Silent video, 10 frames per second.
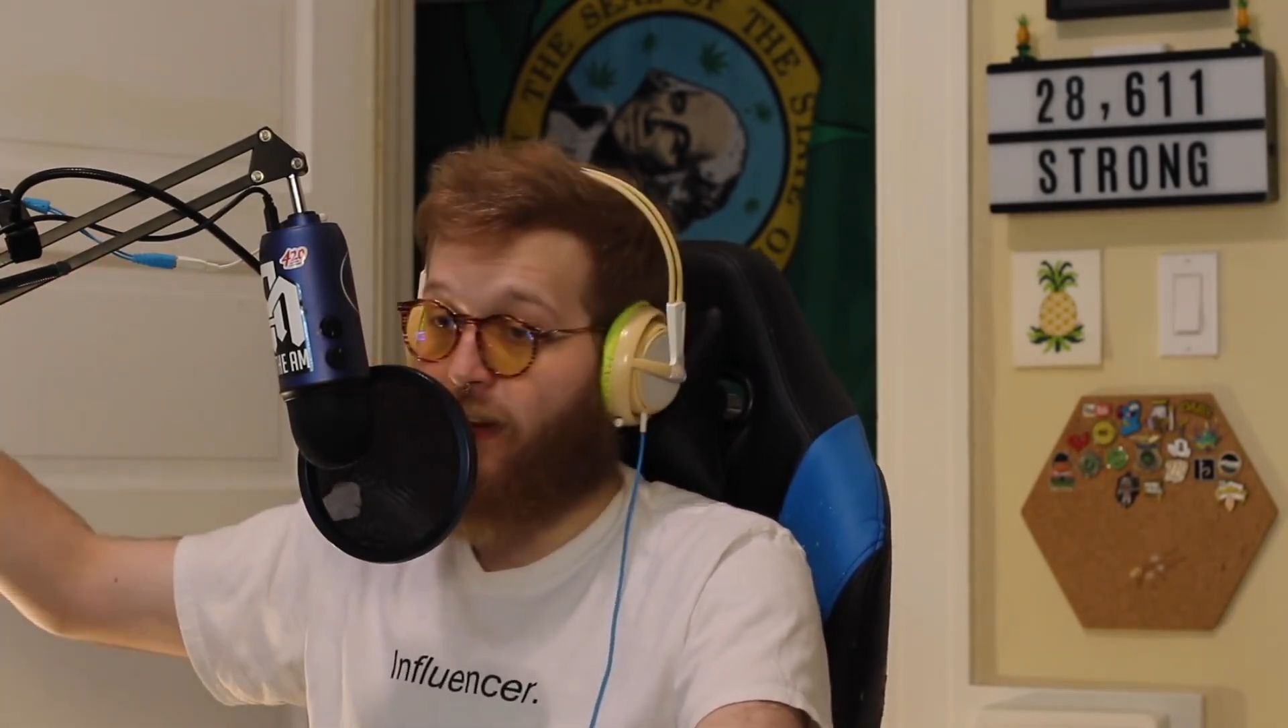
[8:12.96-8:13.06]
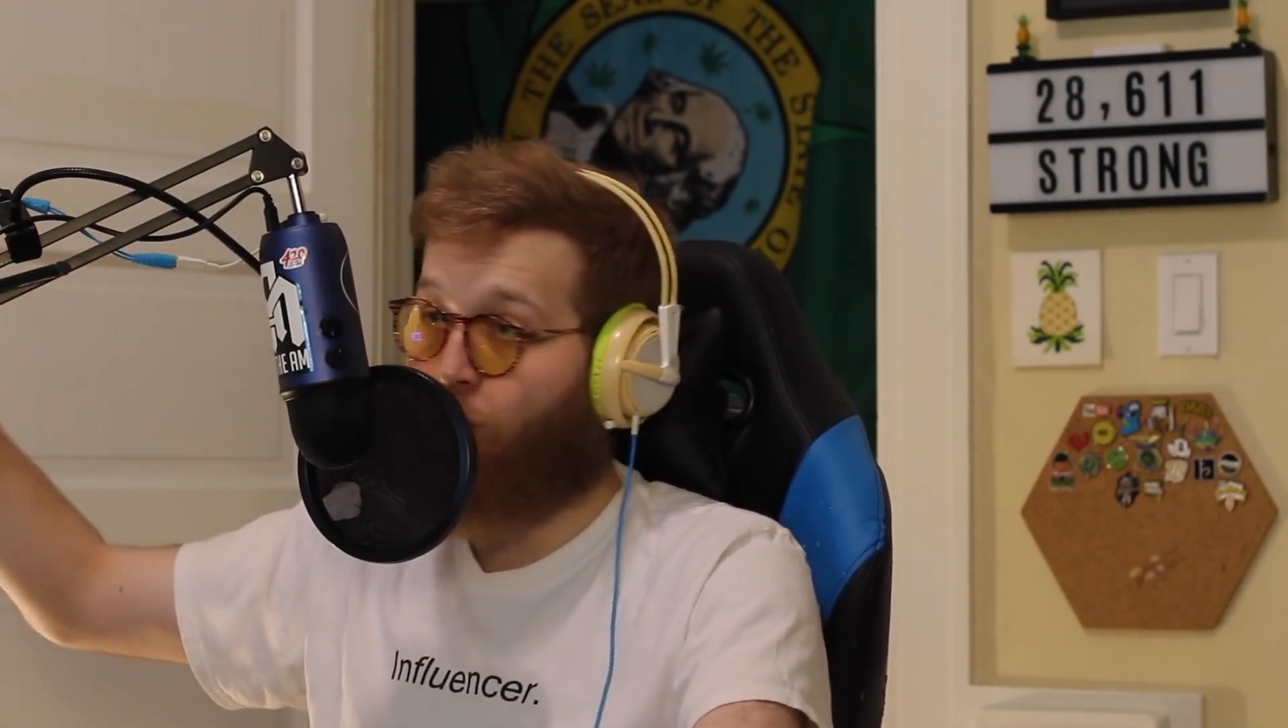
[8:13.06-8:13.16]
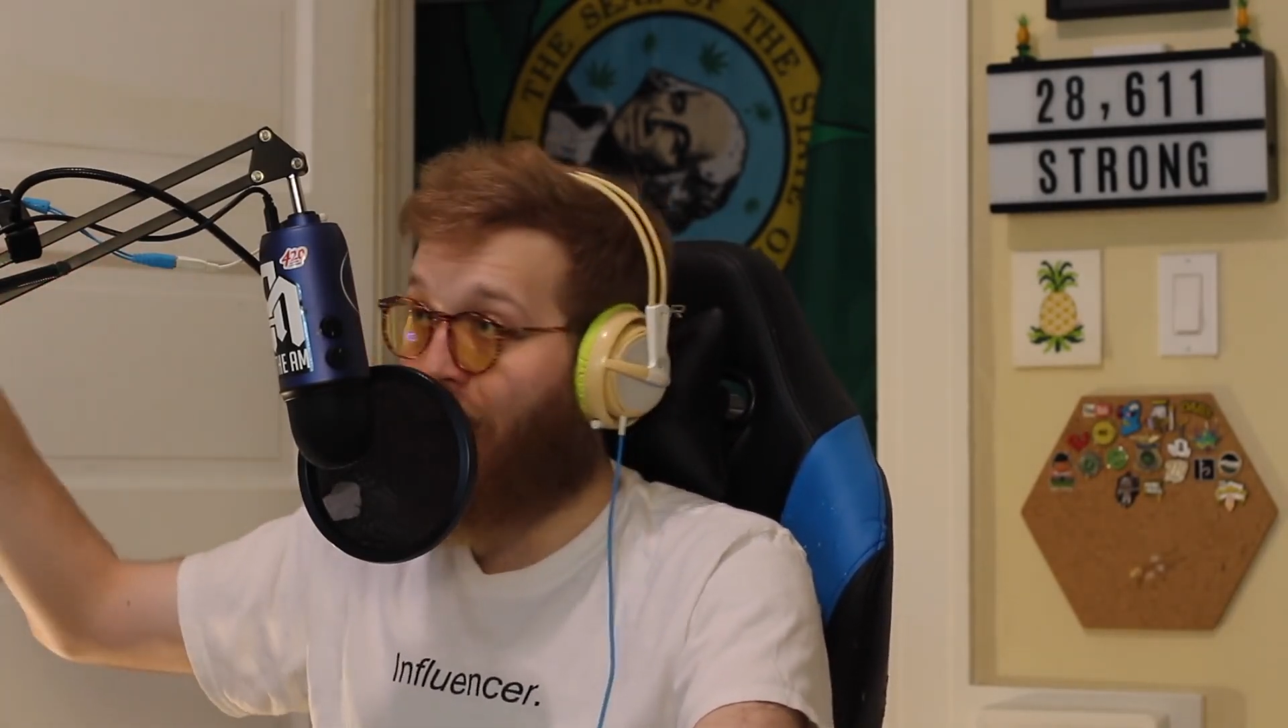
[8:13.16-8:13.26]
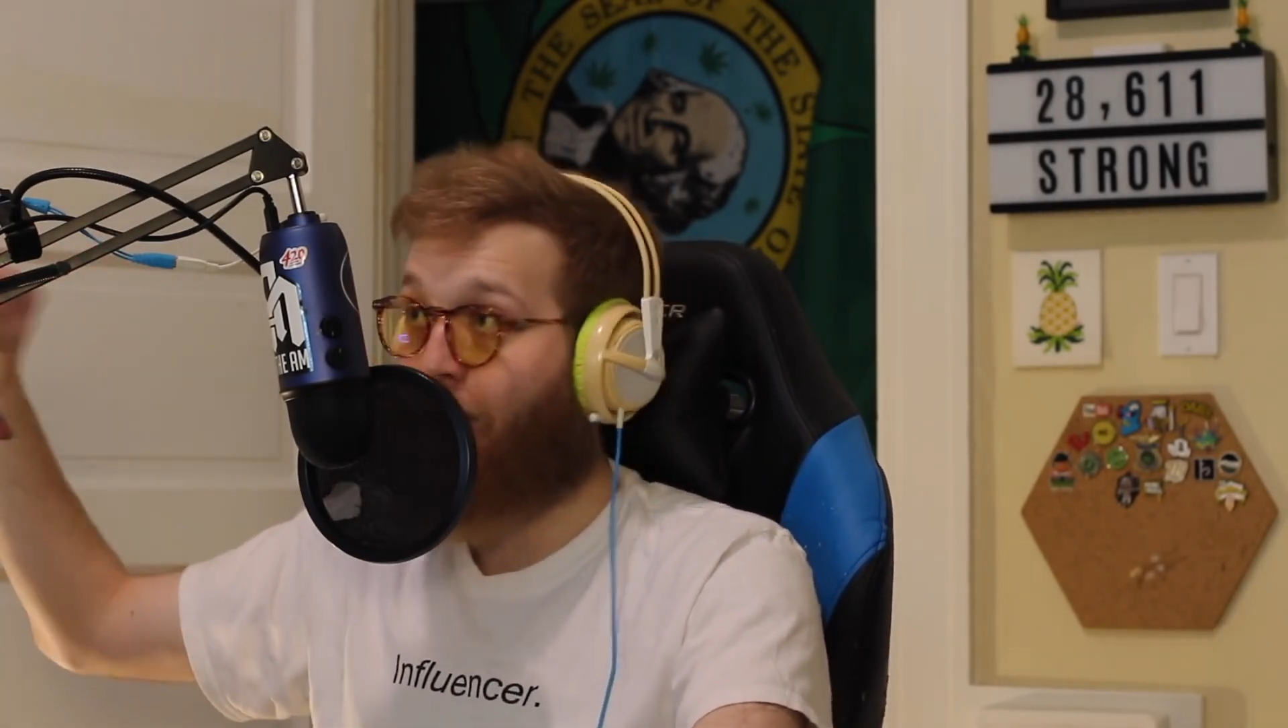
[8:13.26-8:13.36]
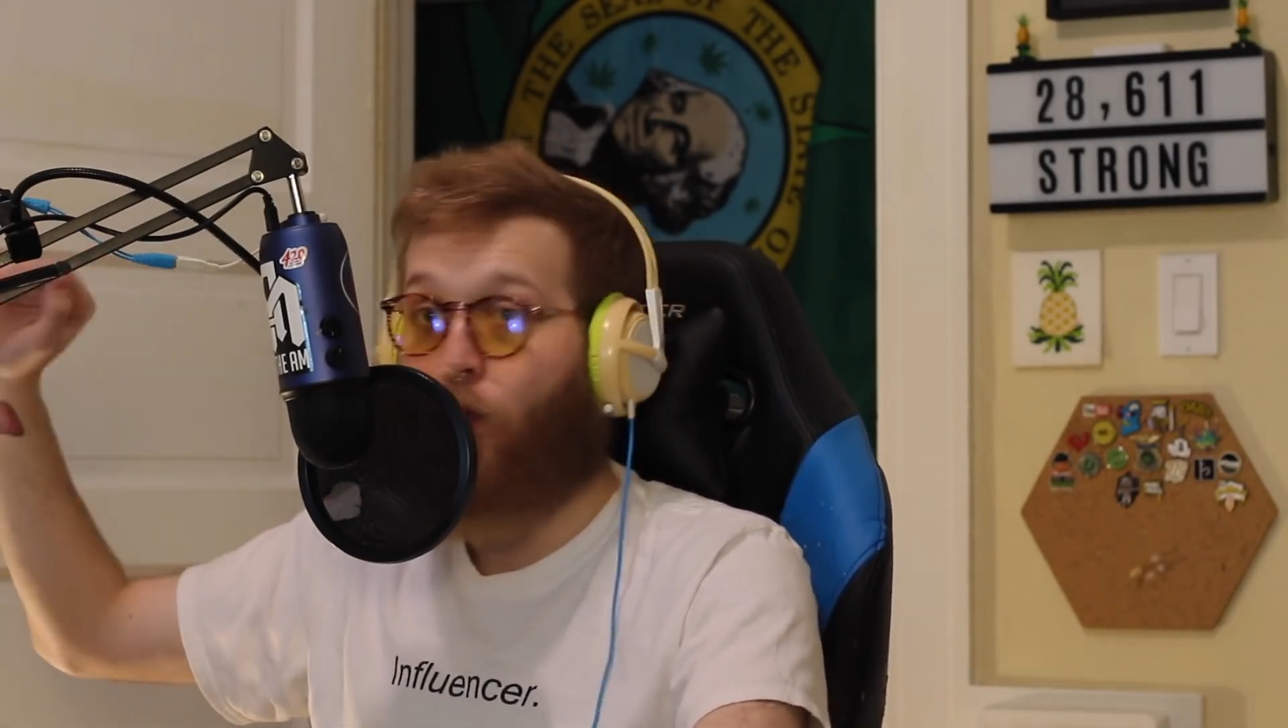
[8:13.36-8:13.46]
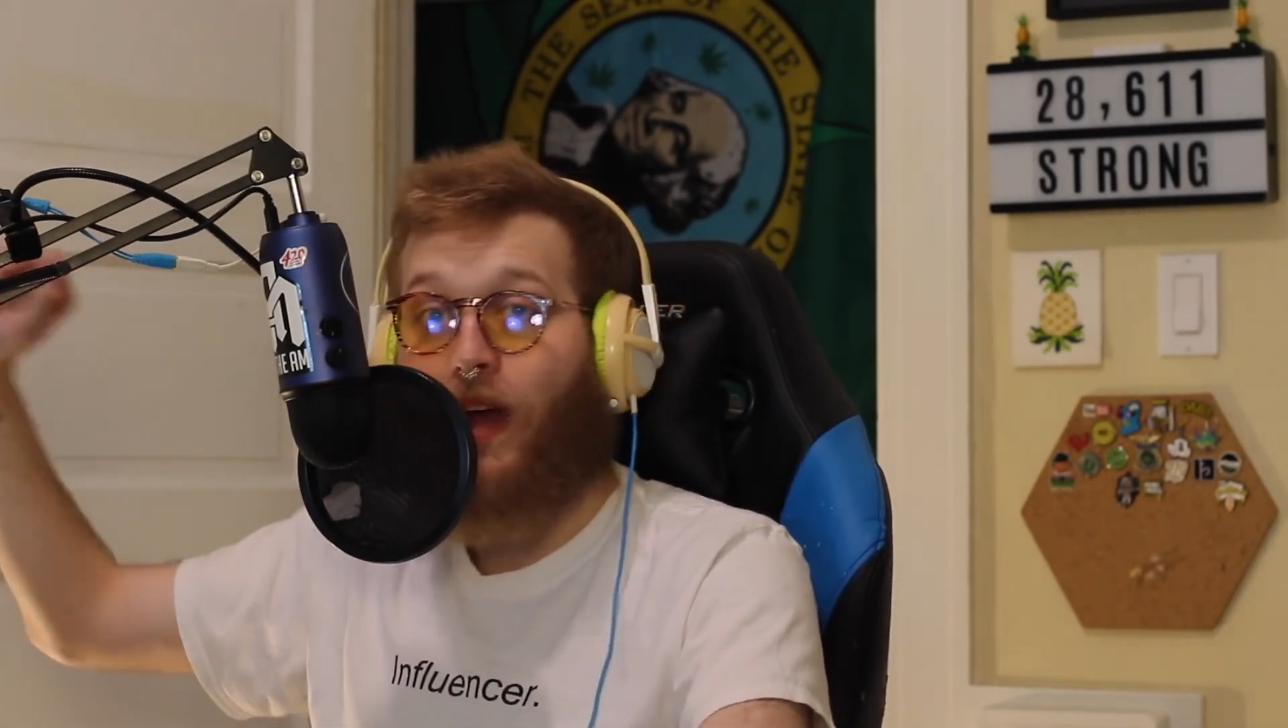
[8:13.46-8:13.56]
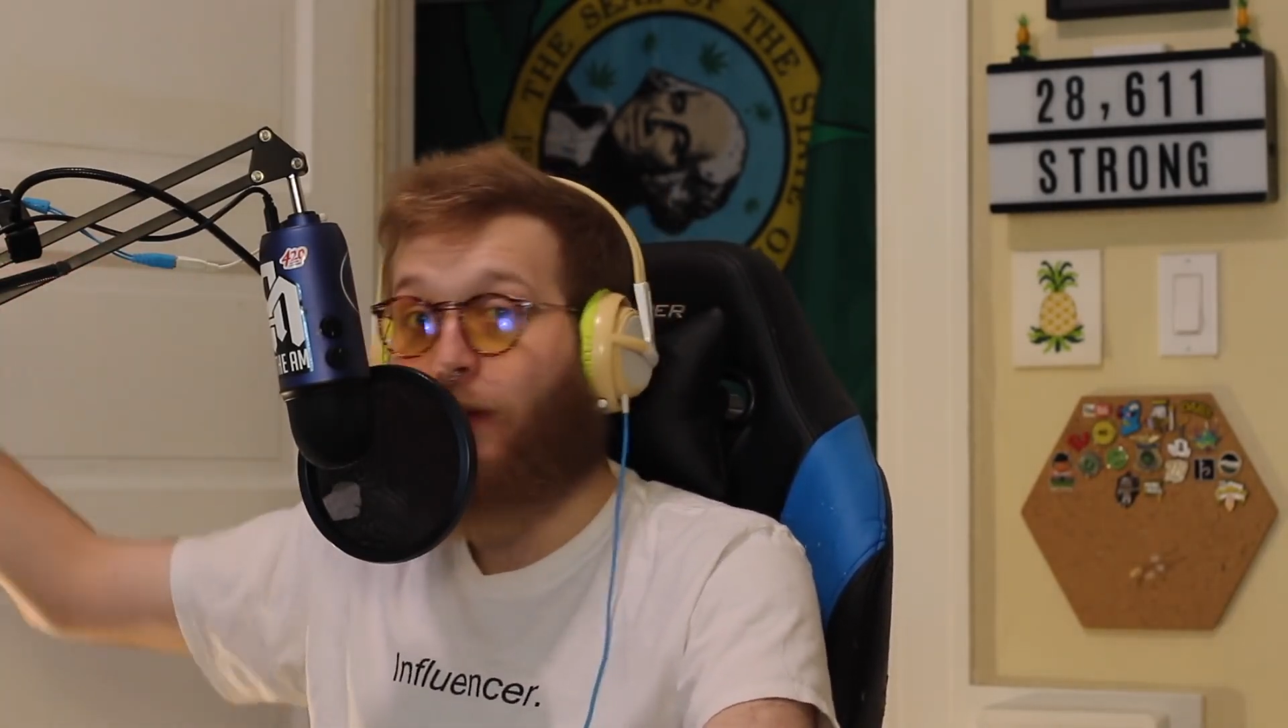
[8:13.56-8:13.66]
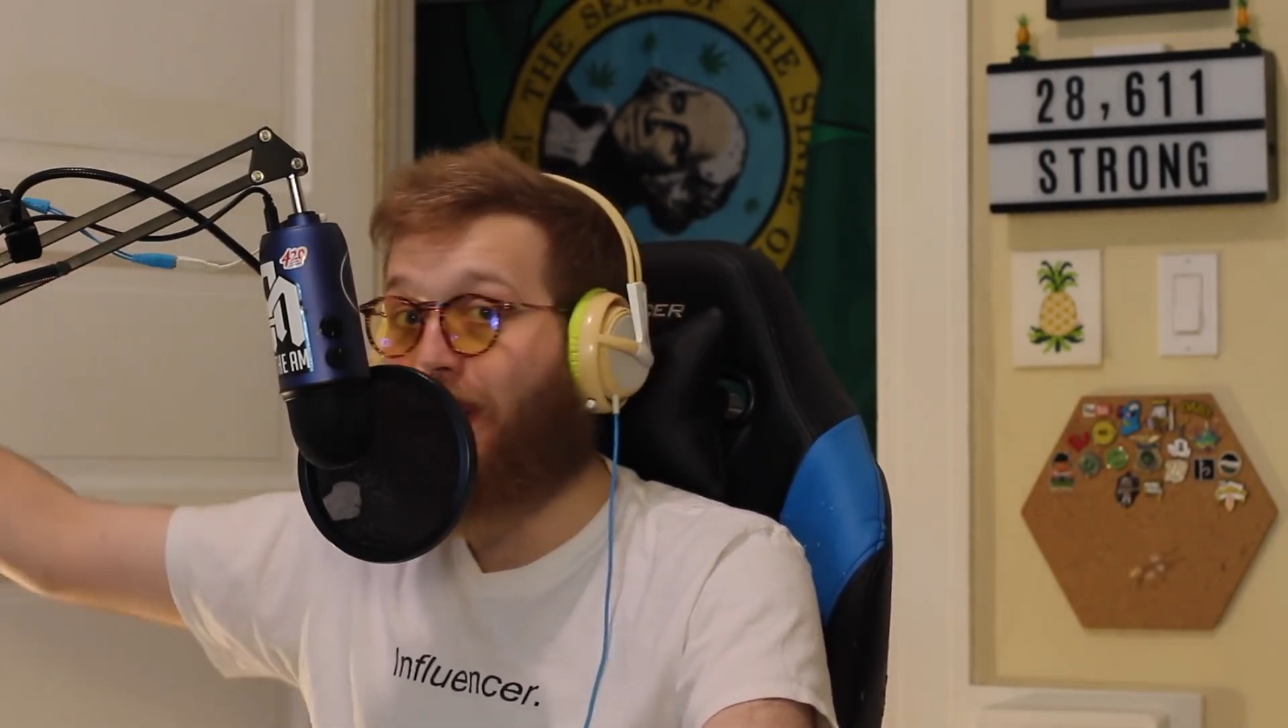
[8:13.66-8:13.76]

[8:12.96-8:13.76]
in whatever way you